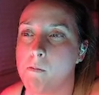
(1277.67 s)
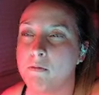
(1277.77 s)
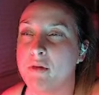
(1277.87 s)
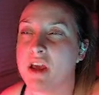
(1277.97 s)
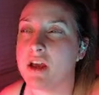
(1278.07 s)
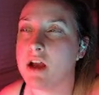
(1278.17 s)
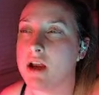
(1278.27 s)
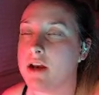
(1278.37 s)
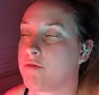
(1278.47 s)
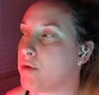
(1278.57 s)
being
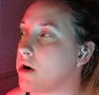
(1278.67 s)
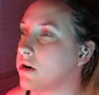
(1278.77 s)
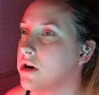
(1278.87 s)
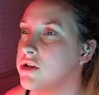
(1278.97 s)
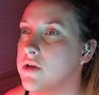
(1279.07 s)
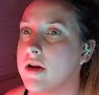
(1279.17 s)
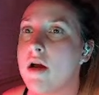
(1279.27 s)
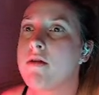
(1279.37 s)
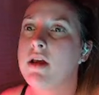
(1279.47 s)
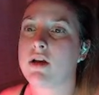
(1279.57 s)
kind of bonkers right
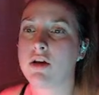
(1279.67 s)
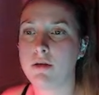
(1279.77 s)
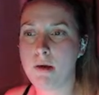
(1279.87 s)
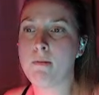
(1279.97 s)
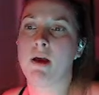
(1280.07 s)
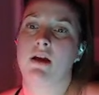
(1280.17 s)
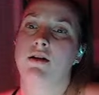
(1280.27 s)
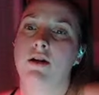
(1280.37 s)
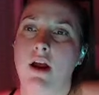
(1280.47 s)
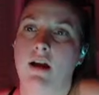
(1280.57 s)
now. And it could be my
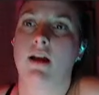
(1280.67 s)
internet